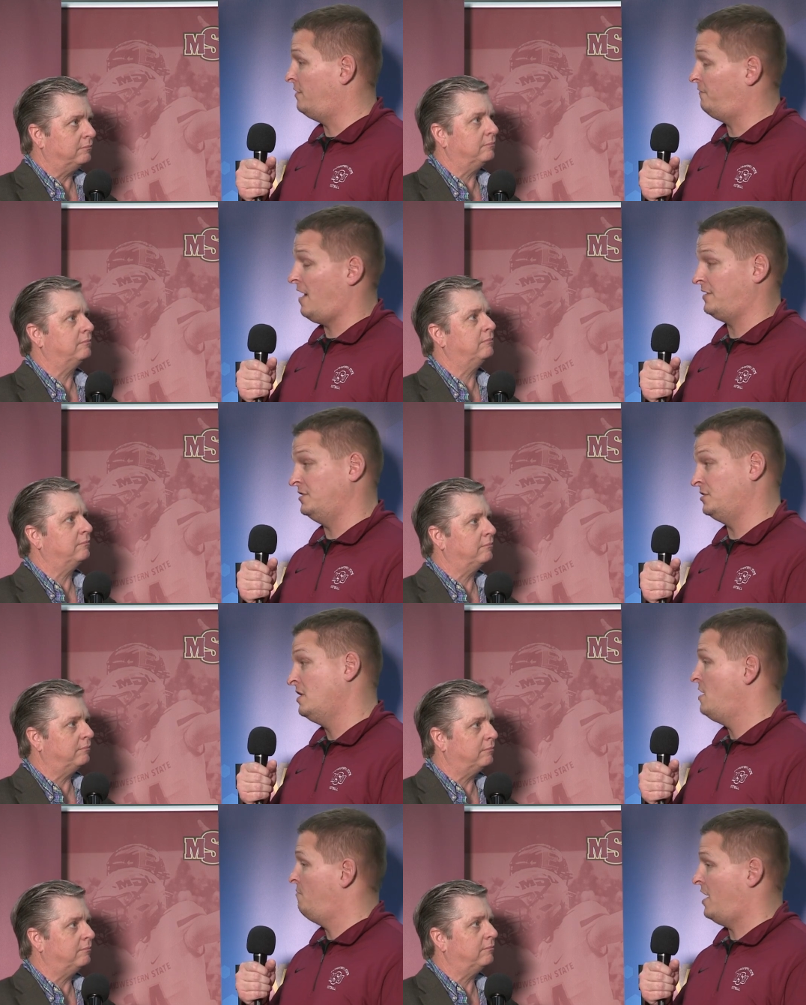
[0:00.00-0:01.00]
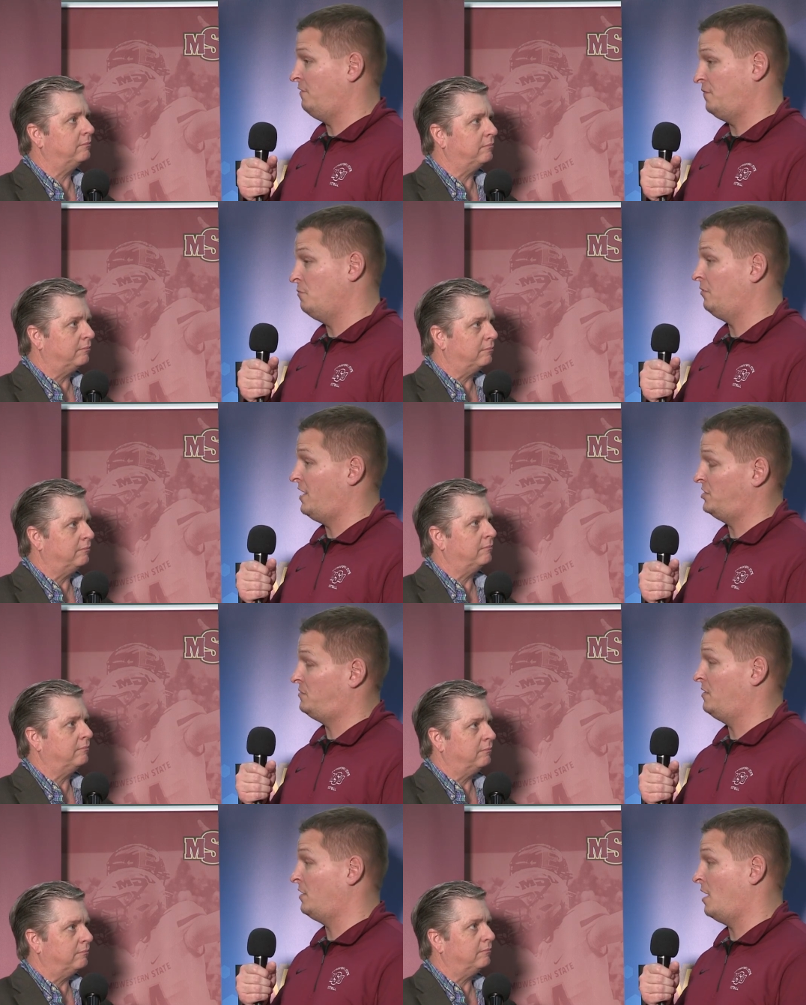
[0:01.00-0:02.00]
Speaker 1: it. In fact, he's made a few plays
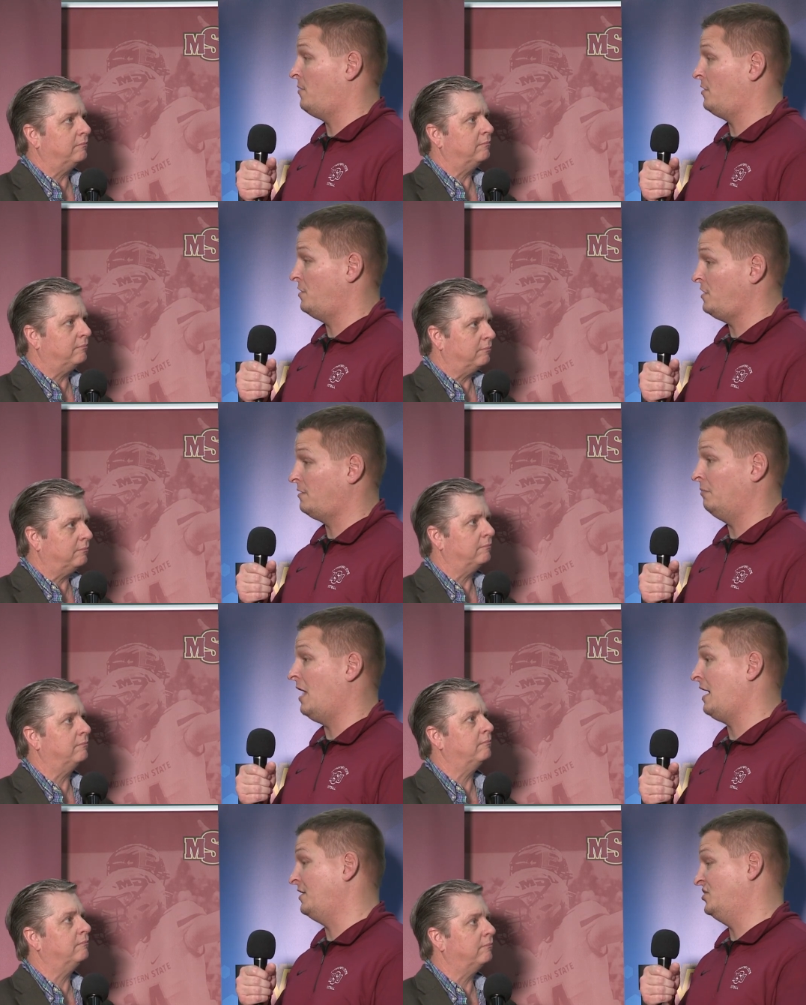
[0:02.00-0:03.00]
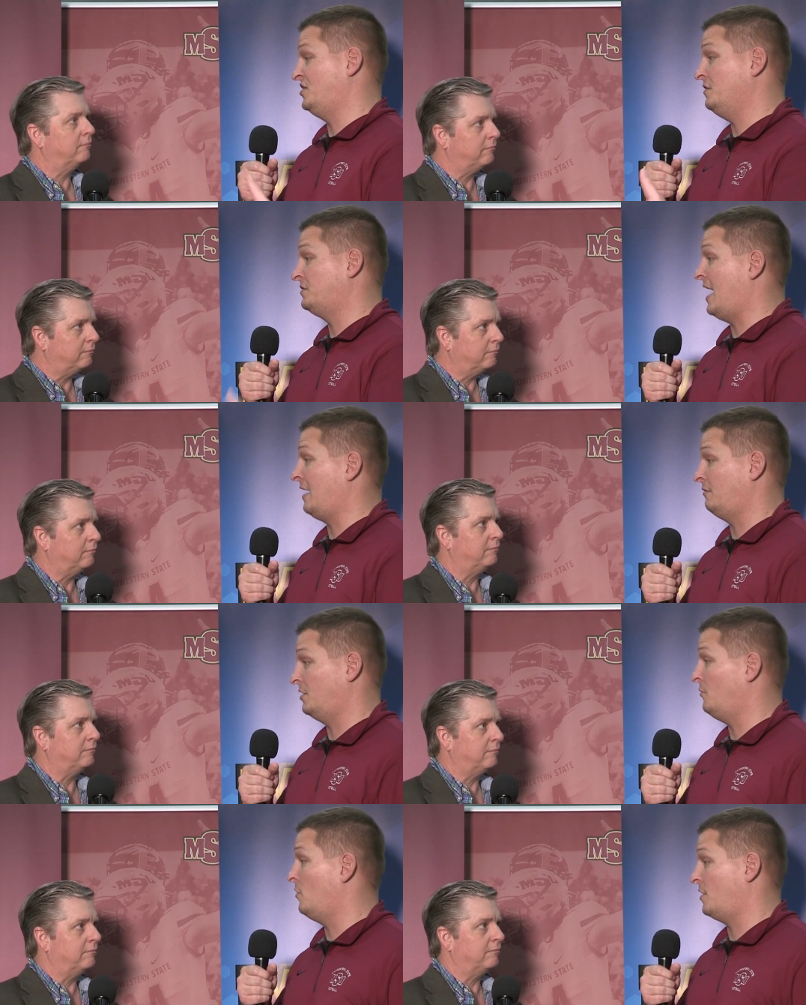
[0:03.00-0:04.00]
spilling up underneath the block and still
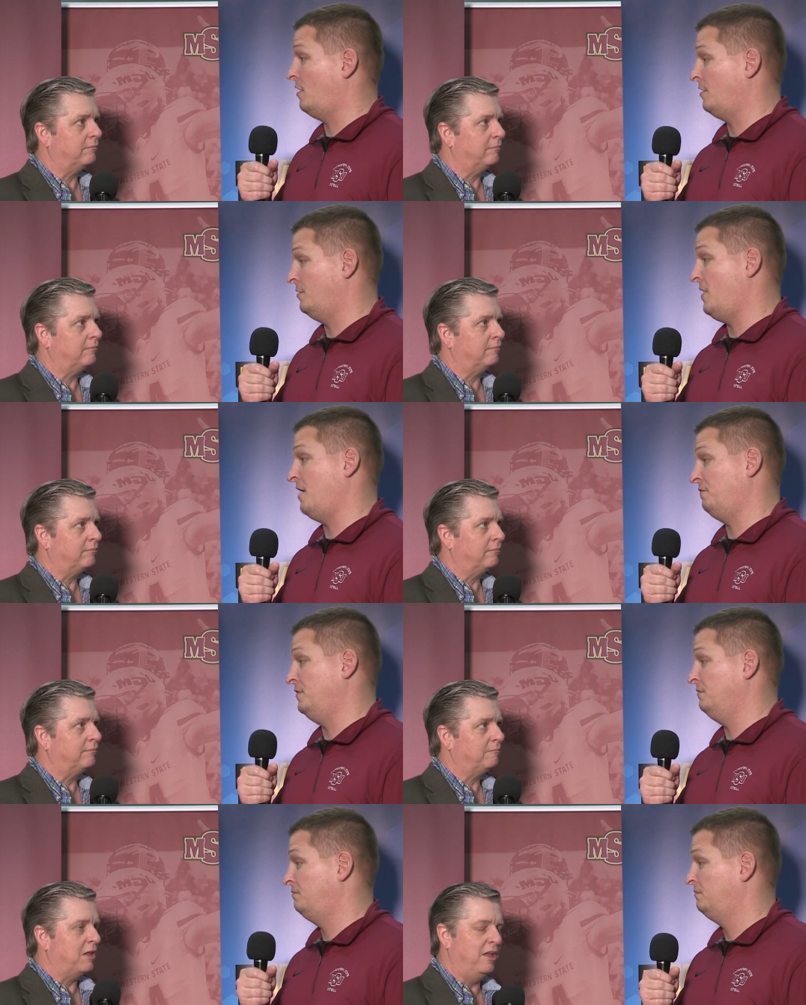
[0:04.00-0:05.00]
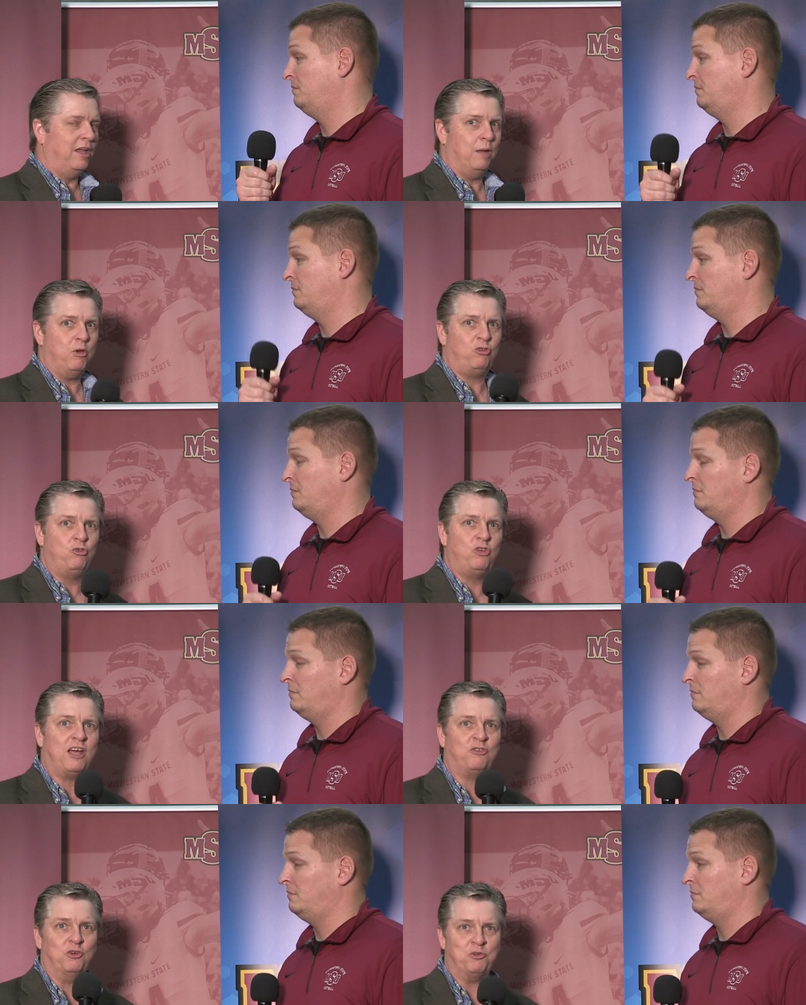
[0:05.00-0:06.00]
tackling the ball carrier in the backfield.
Speaker 2: MSU
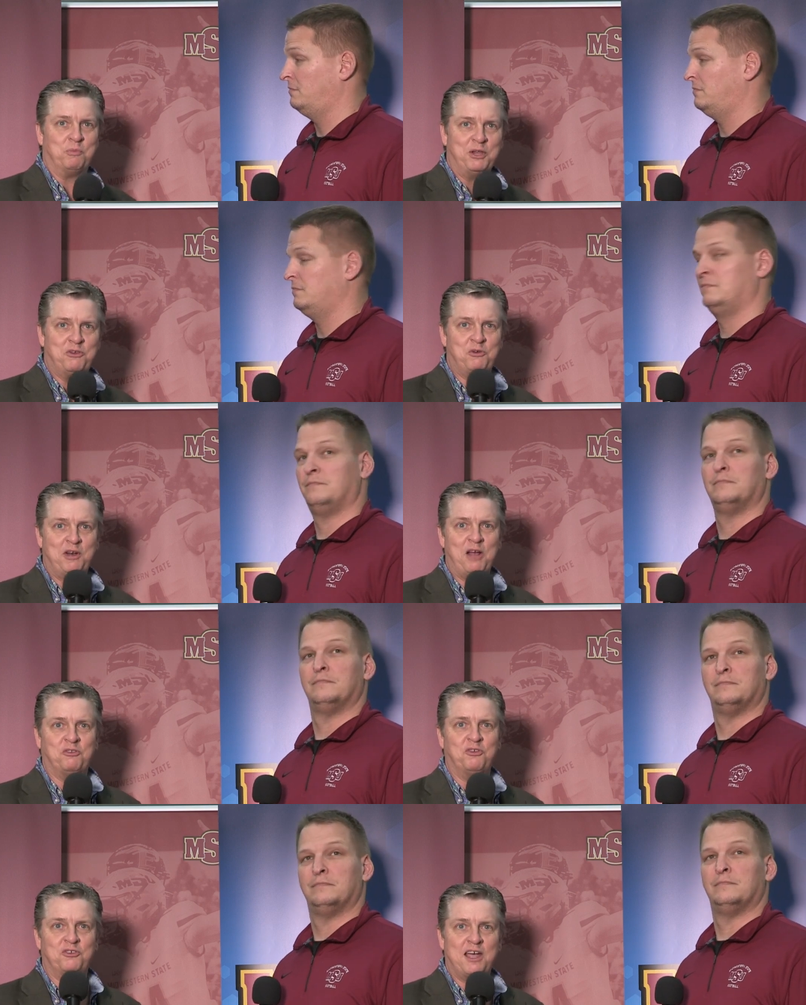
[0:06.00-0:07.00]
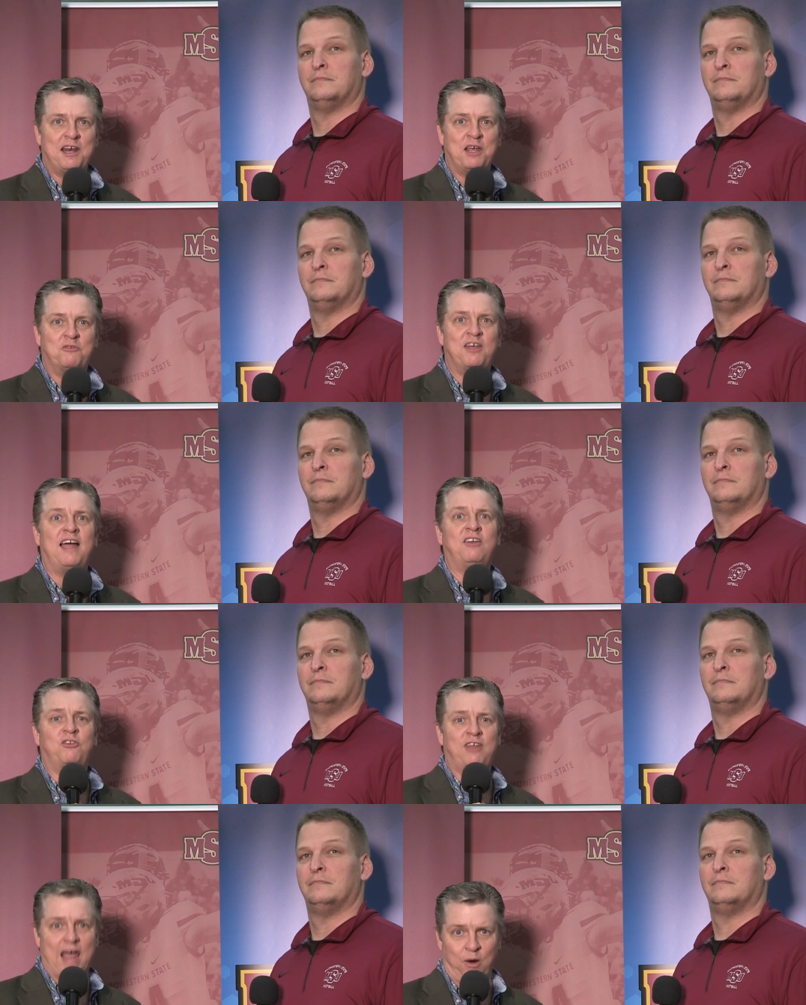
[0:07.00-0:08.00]
Texas, pleased to announce the signing of
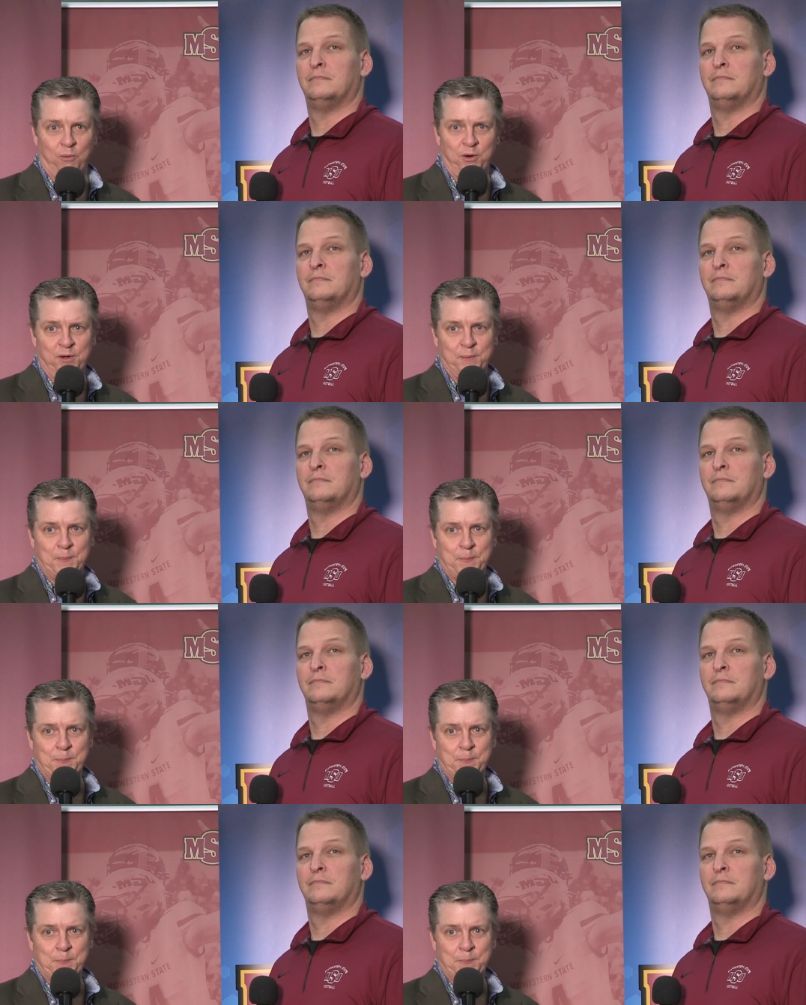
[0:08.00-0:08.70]
Titus Howard.